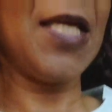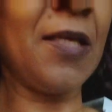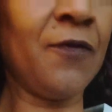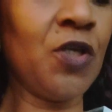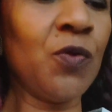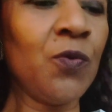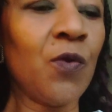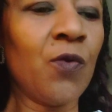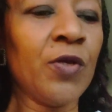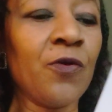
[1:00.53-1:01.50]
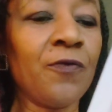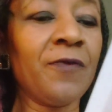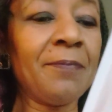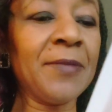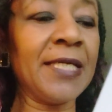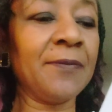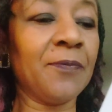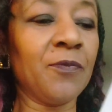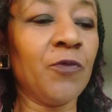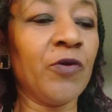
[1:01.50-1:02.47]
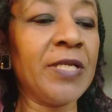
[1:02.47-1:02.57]
If you or your family
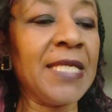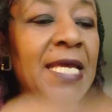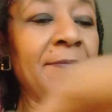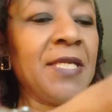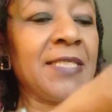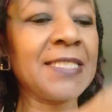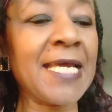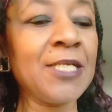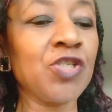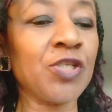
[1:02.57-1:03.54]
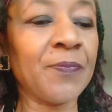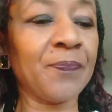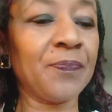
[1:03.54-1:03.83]
were in imminent danger,